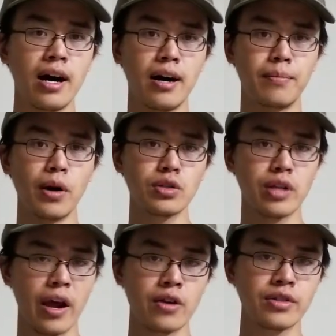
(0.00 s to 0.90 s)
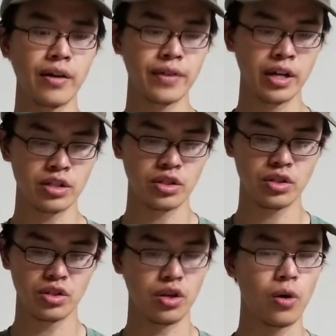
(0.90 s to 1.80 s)
most airsoft guns
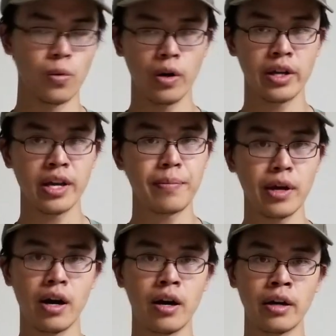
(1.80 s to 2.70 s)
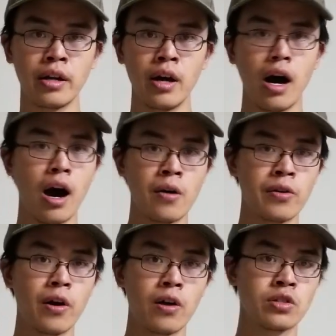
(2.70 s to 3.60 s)
don't really get beyond 100
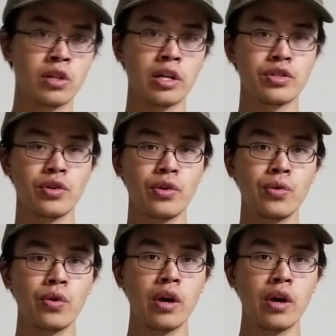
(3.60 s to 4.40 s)
yards unless you